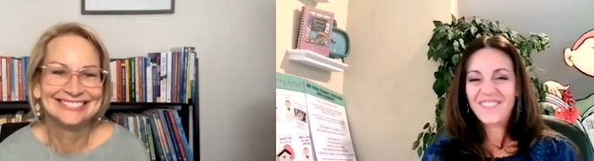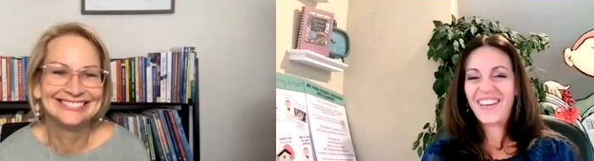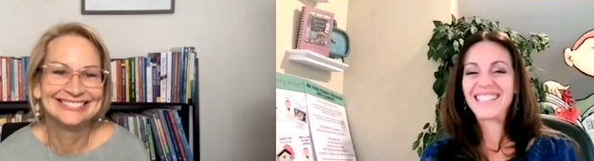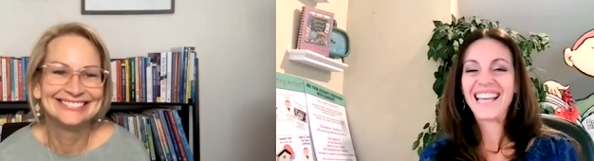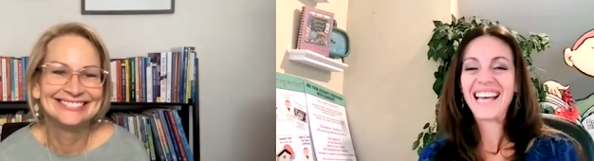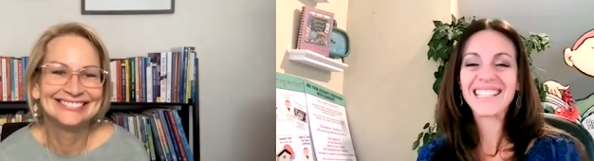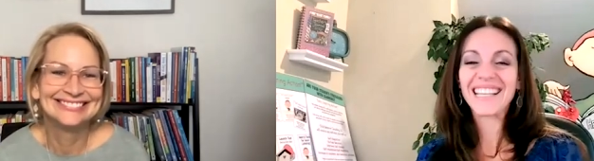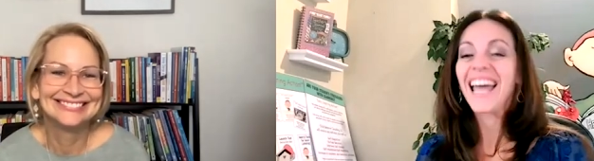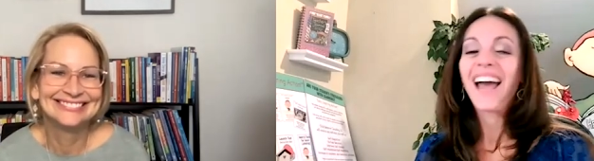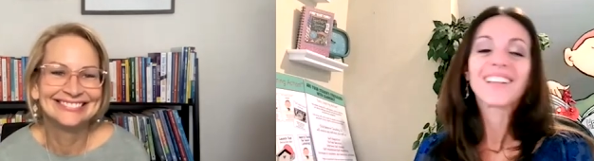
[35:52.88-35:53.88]

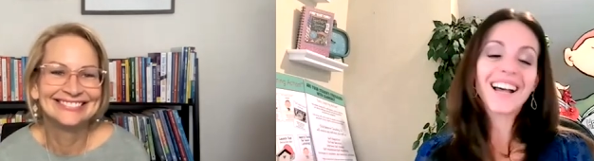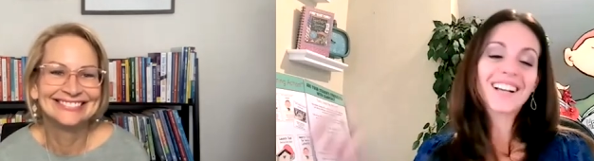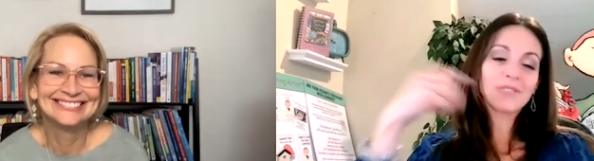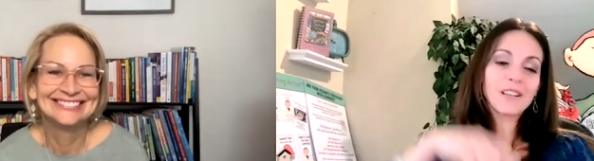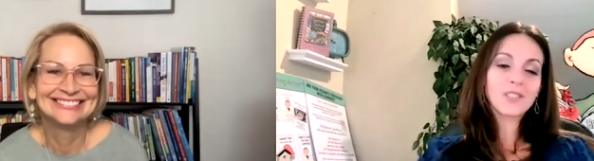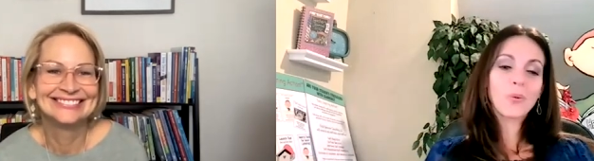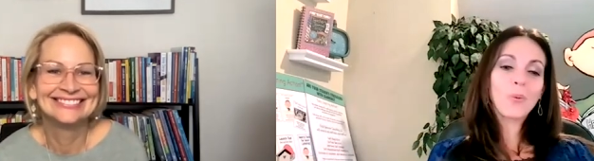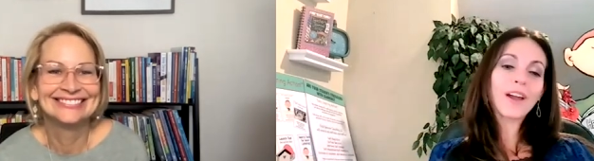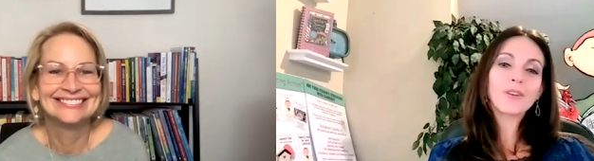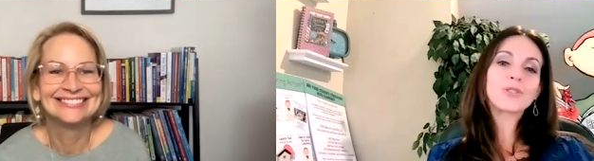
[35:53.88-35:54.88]
Speaker 1: Fantastic. Dr. Russell,
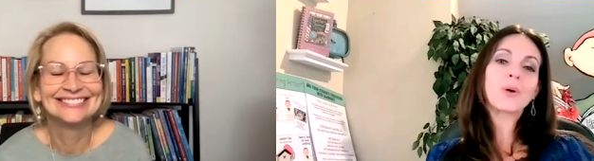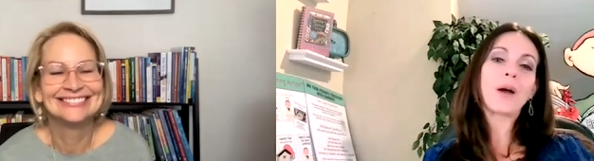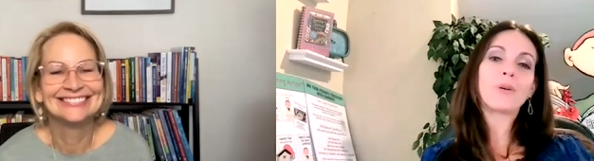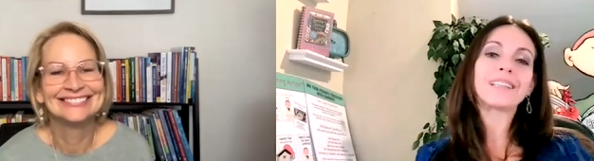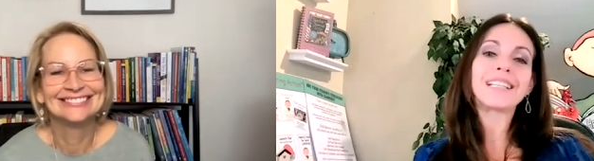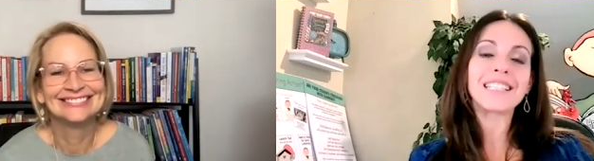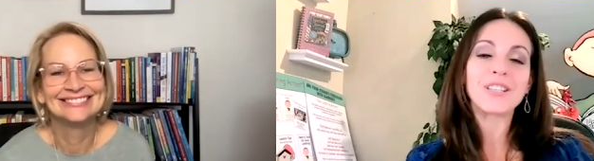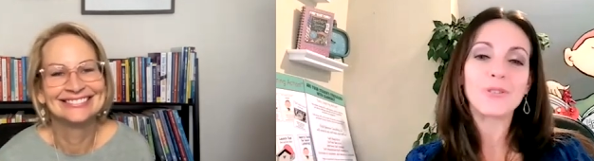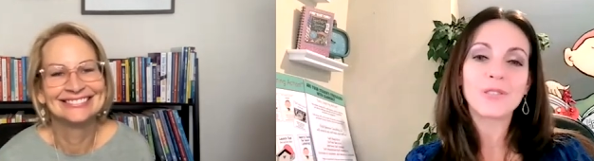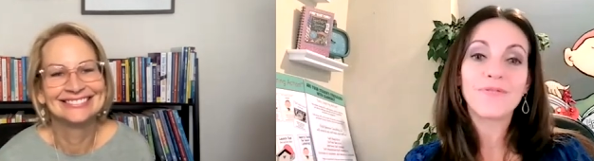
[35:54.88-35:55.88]
where do our
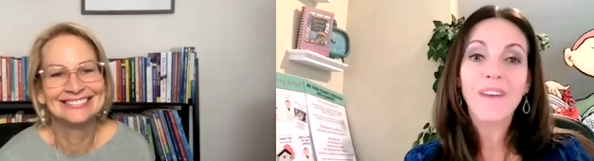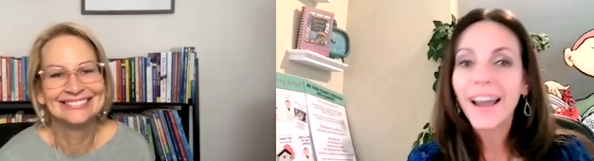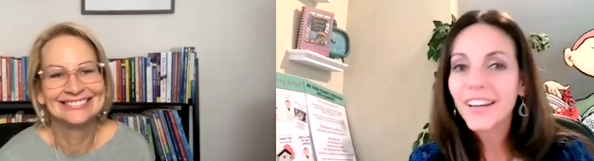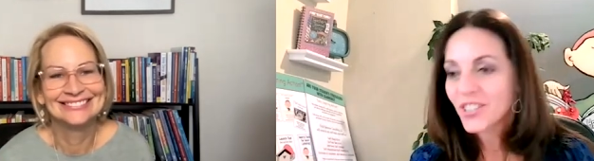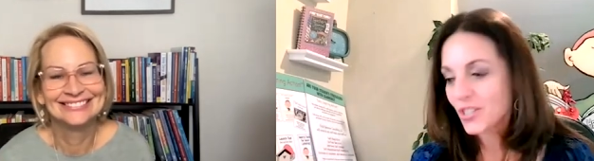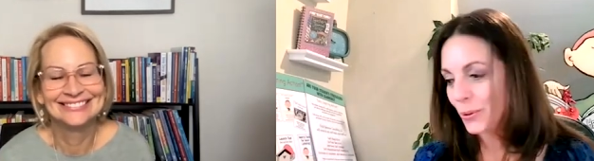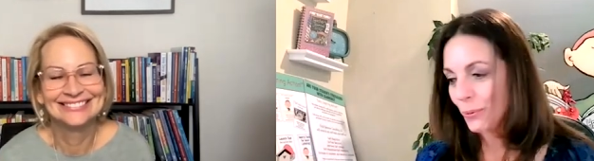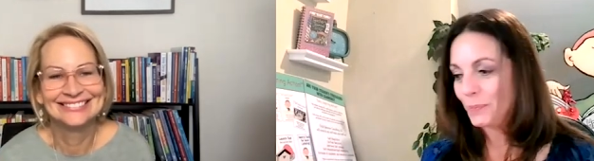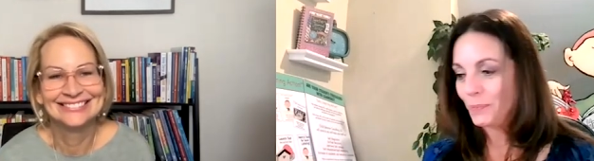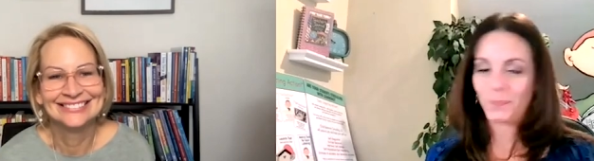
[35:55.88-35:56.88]
Speaker 2: listeners find
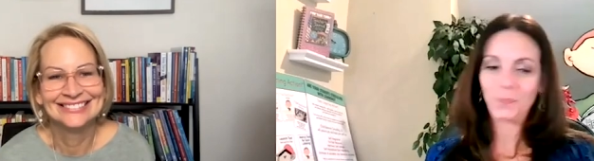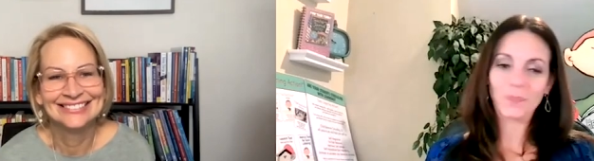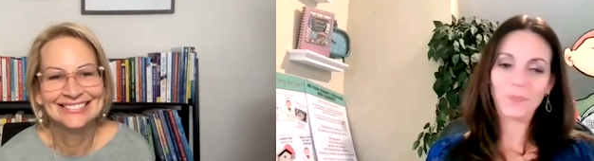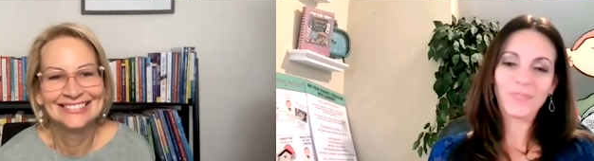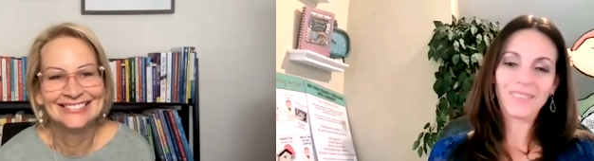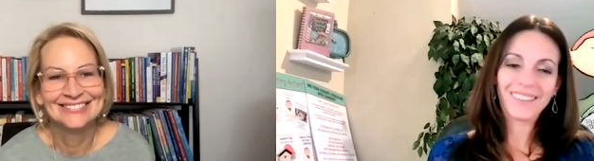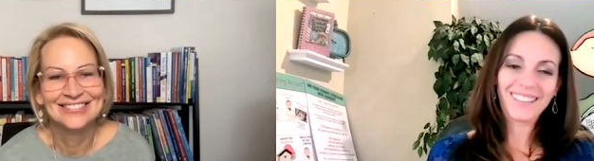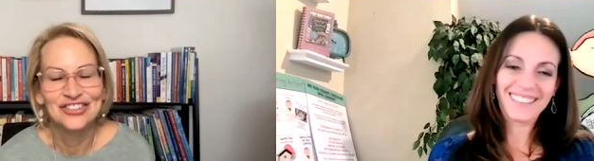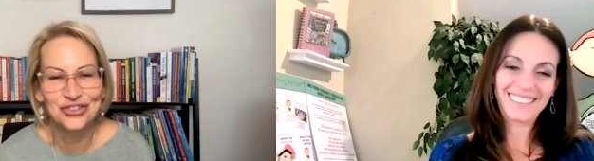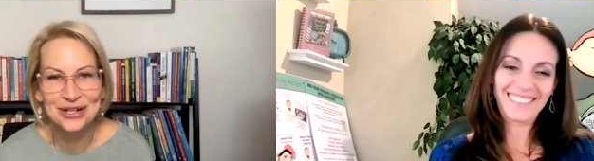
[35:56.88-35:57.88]
you?
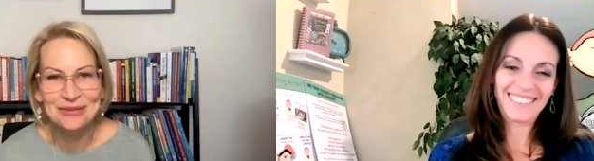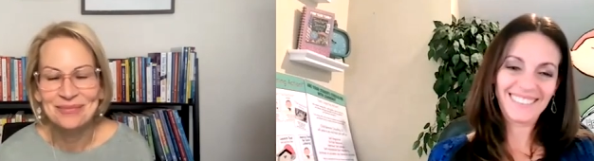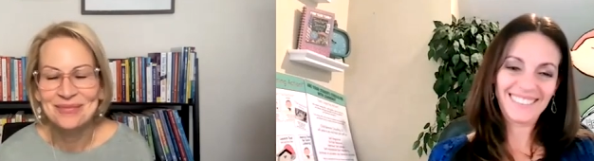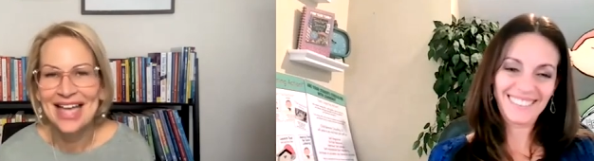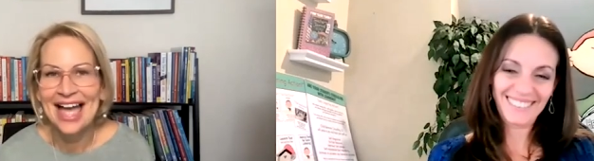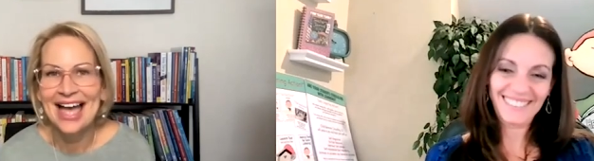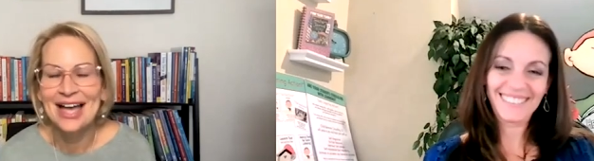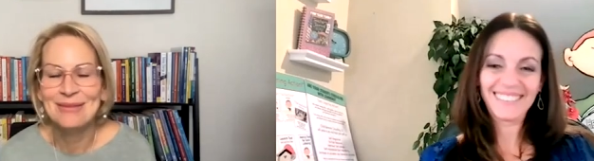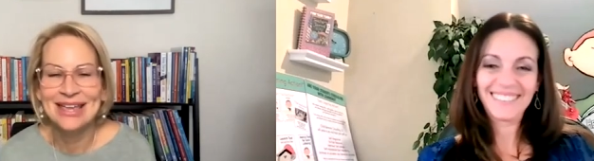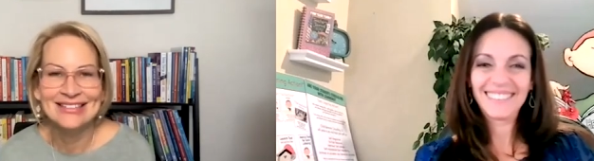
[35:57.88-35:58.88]
Sure.
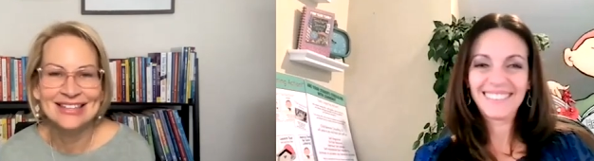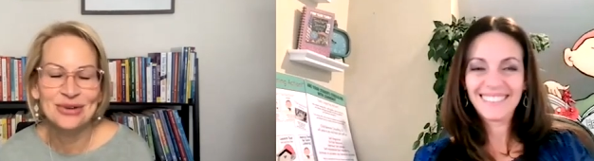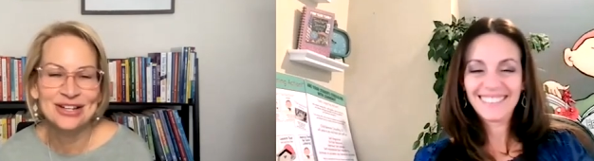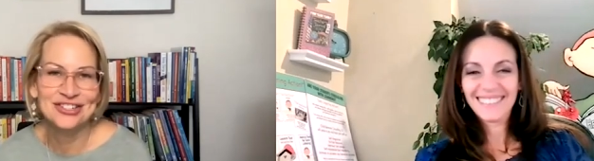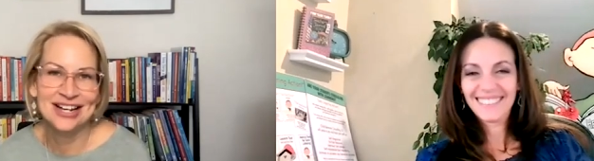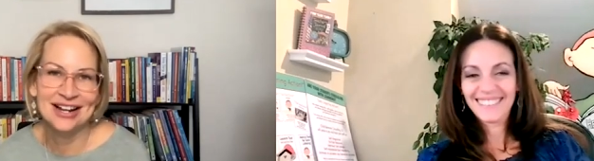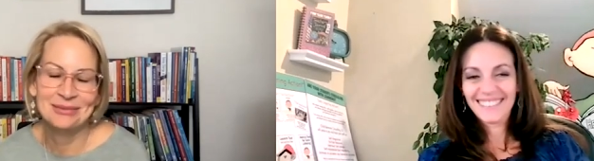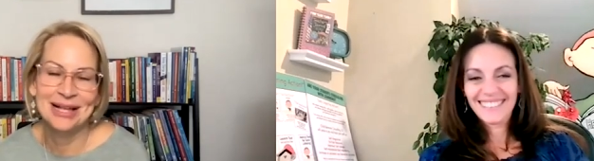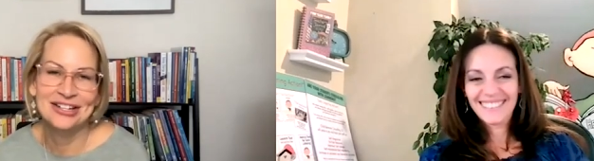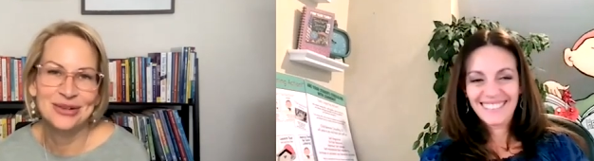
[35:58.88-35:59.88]
Um, easy question, and I'm
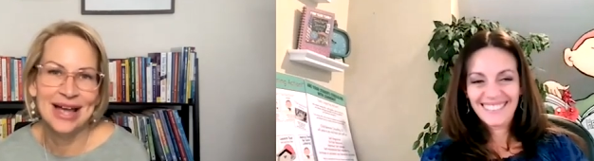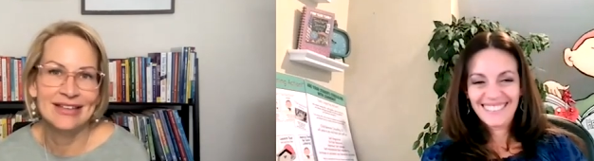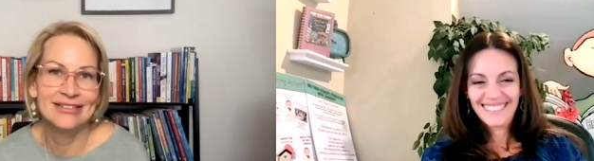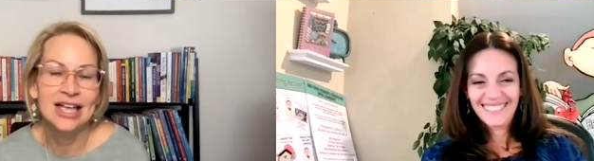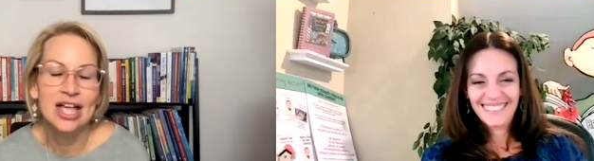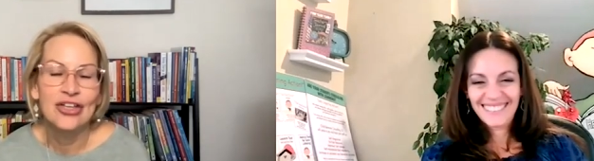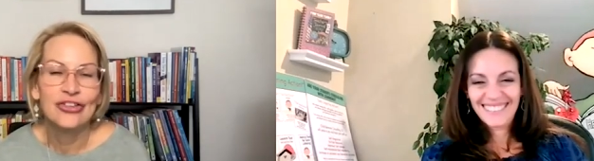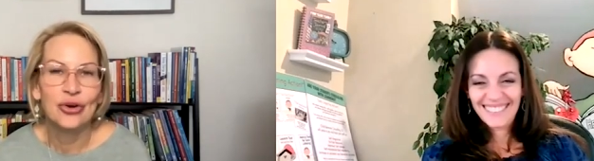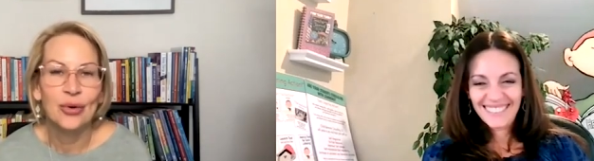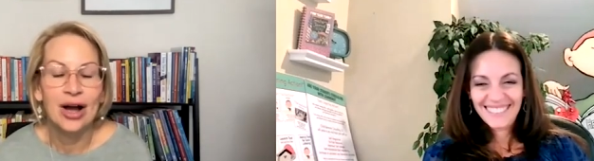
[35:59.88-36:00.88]
glad you asked.
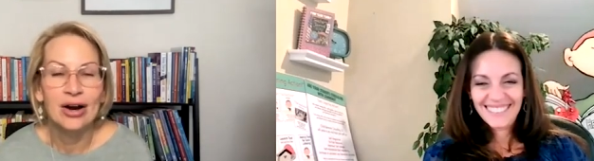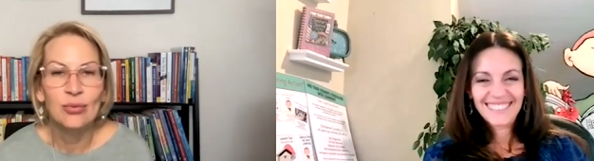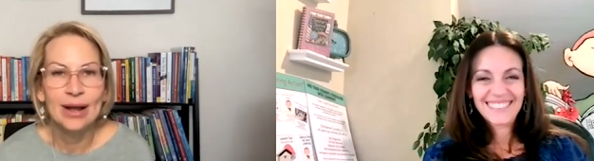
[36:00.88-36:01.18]
So, our